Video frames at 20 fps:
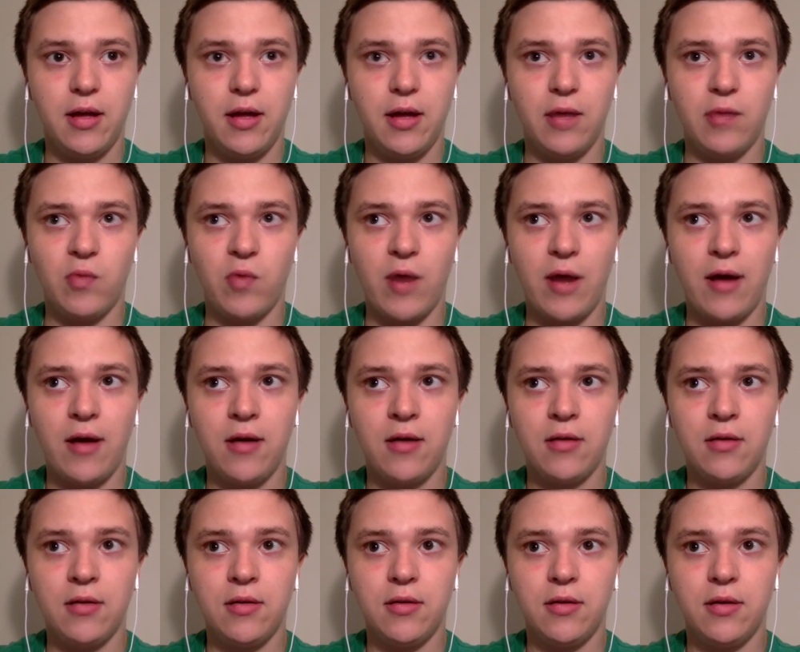And
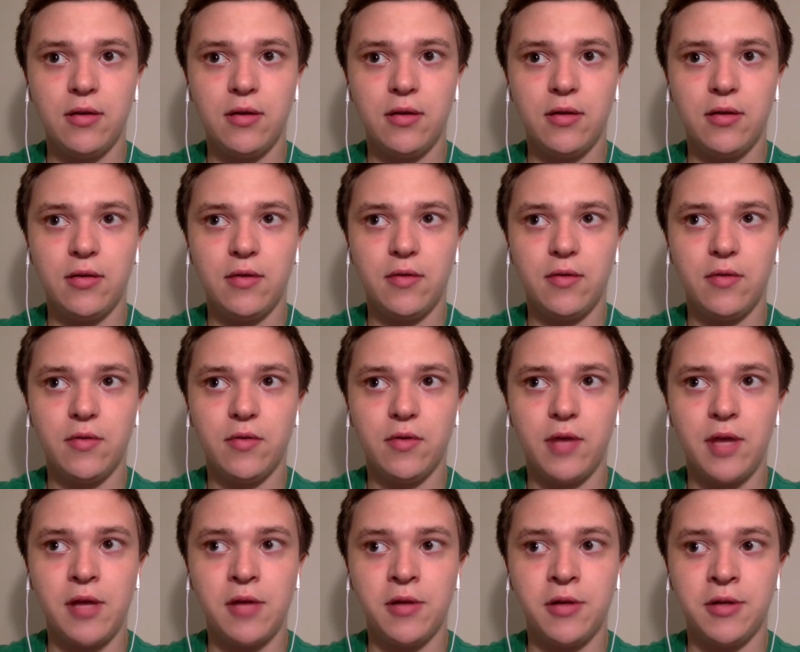while
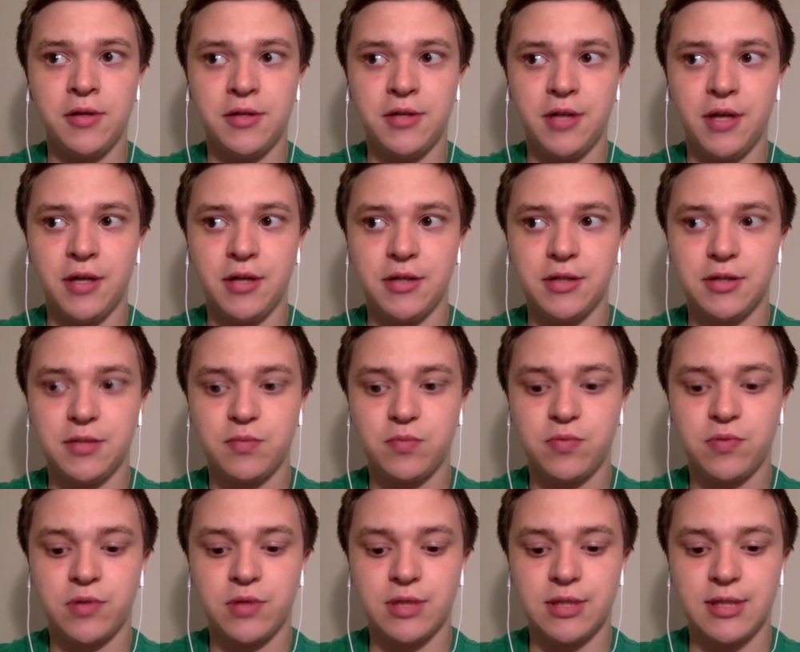England does
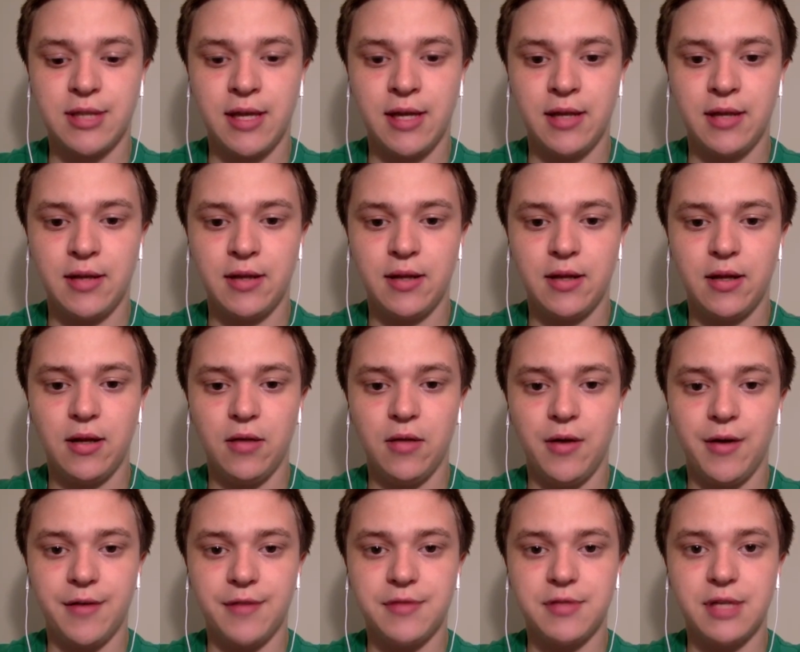present a
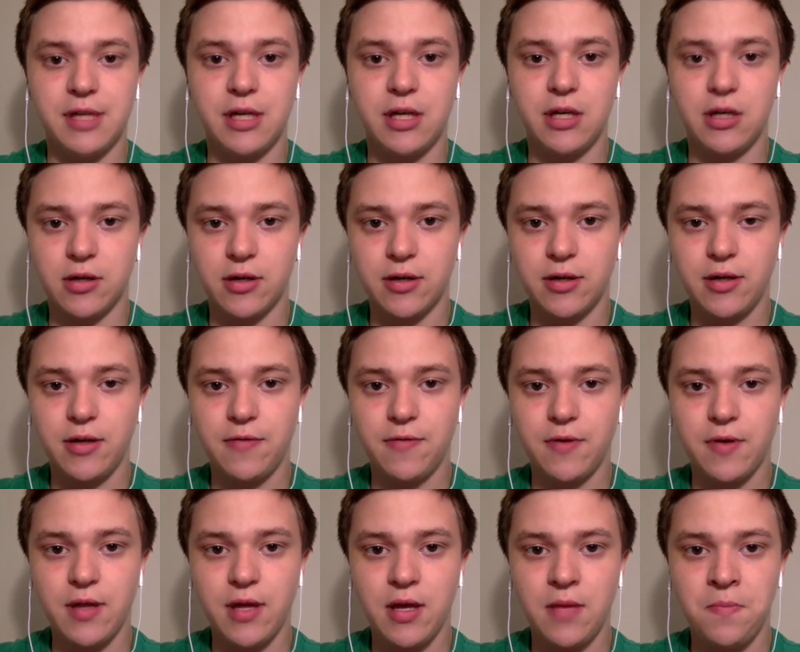lot of security
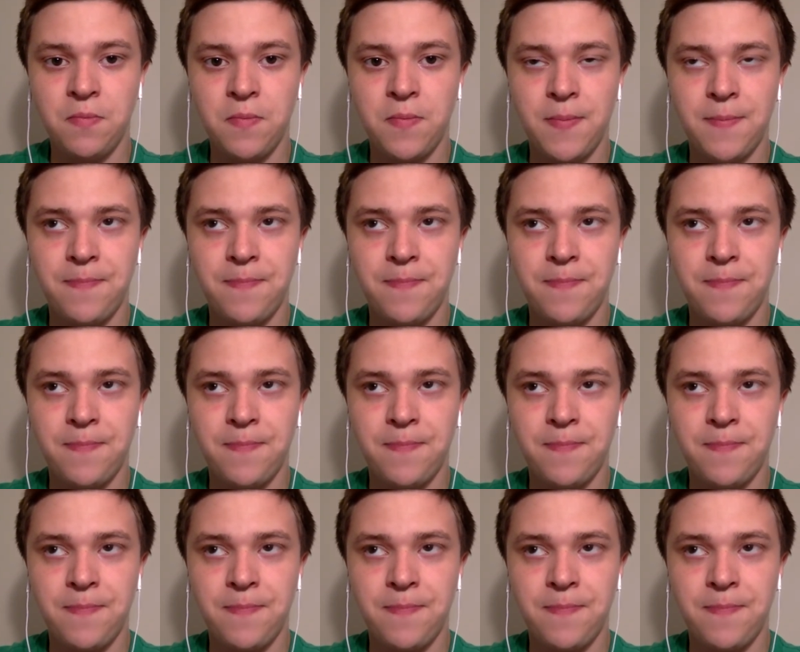for them,